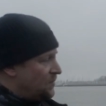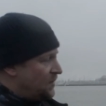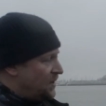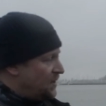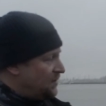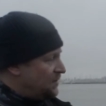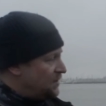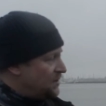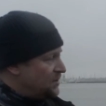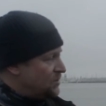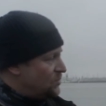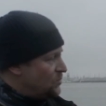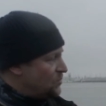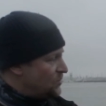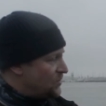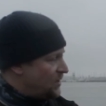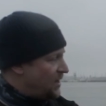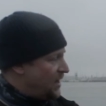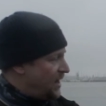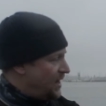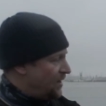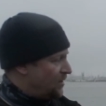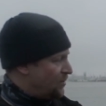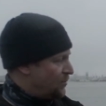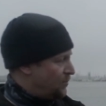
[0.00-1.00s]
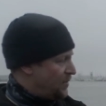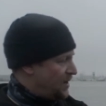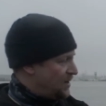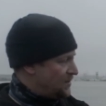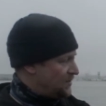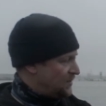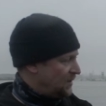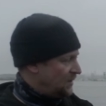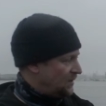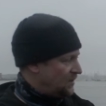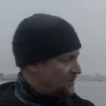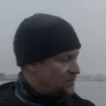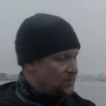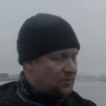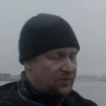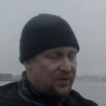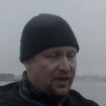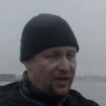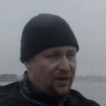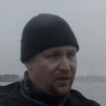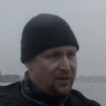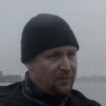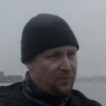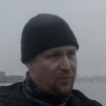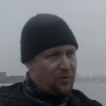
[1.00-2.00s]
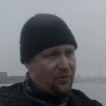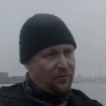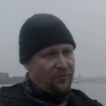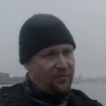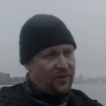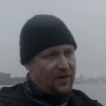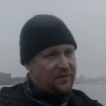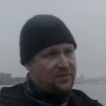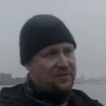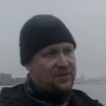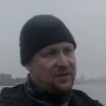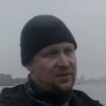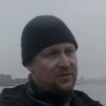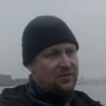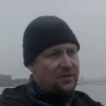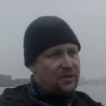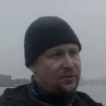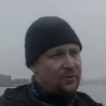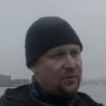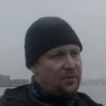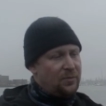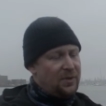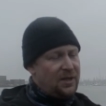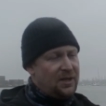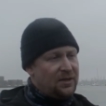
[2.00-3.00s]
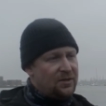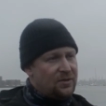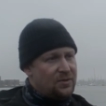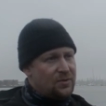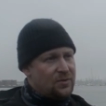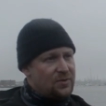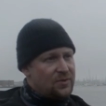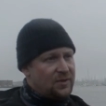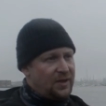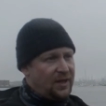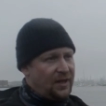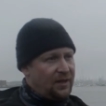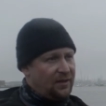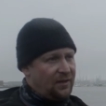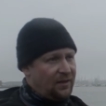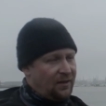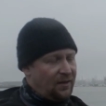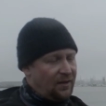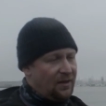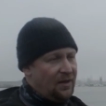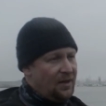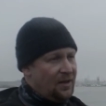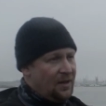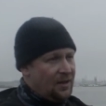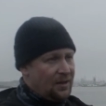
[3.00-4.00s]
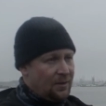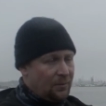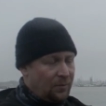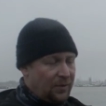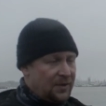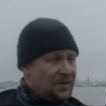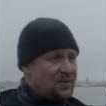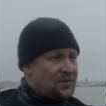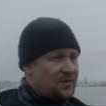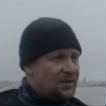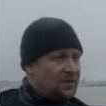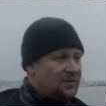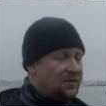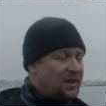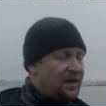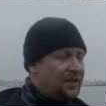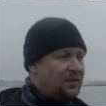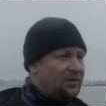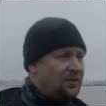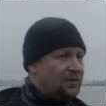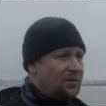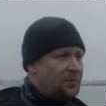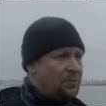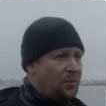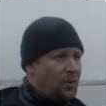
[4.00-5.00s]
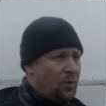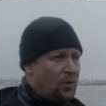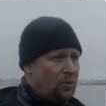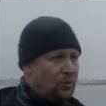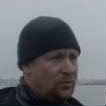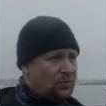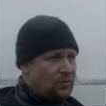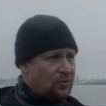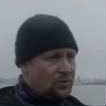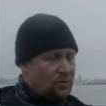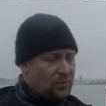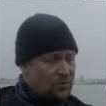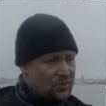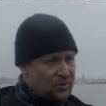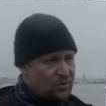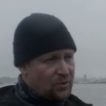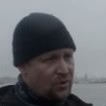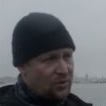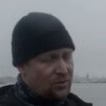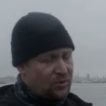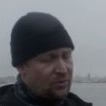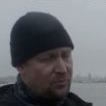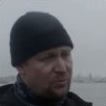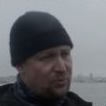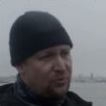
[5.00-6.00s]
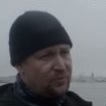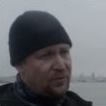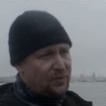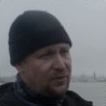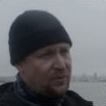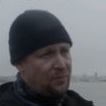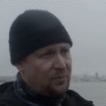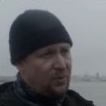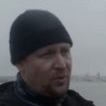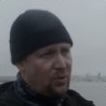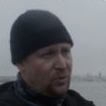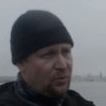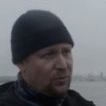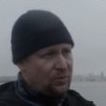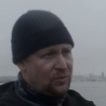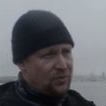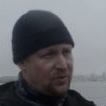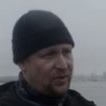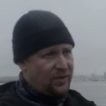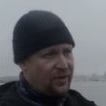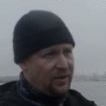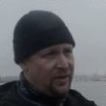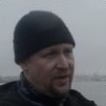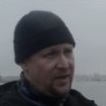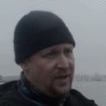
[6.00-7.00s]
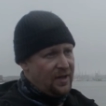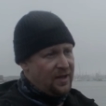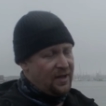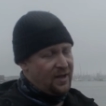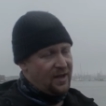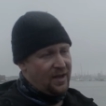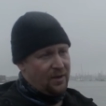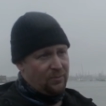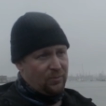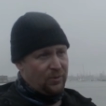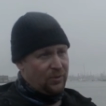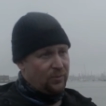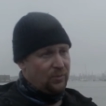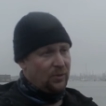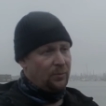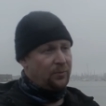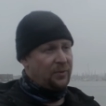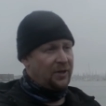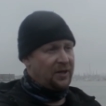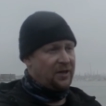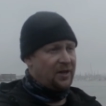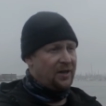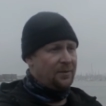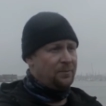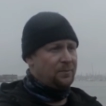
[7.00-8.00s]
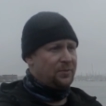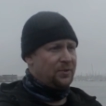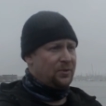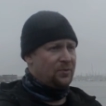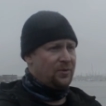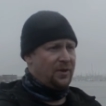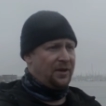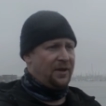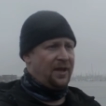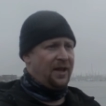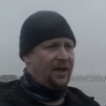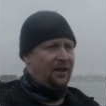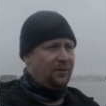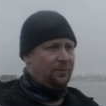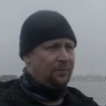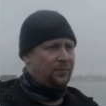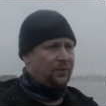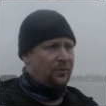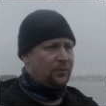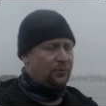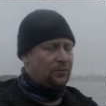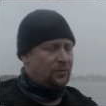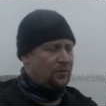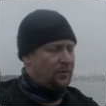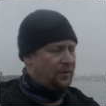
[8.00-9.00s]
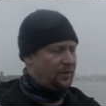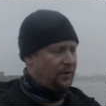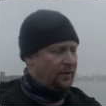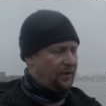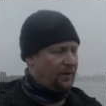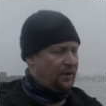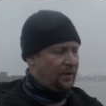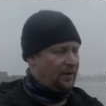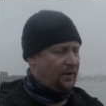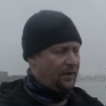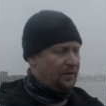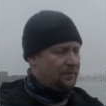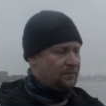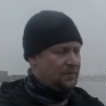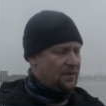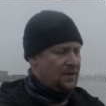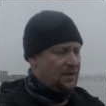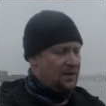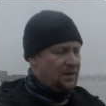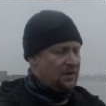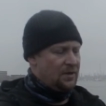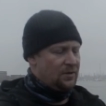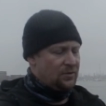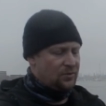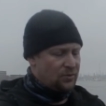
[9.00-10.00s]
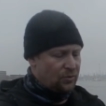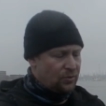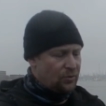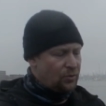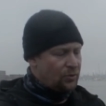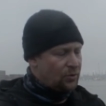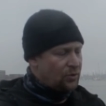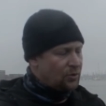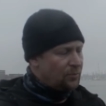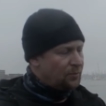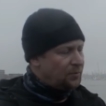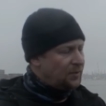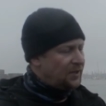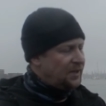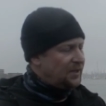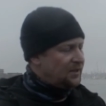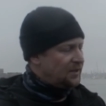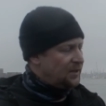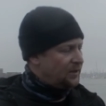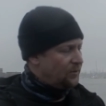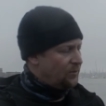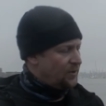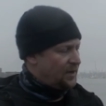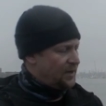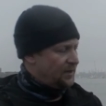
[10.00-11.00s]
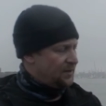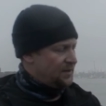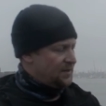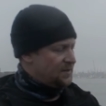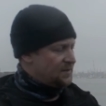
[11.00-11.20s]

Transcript: Then they use the hailer basically to tell them on five, 600 meters that uh, please sit tight on the boat, don't start to move on the boat, uh, and we will pick up you and help you. Uh, so you're completely right.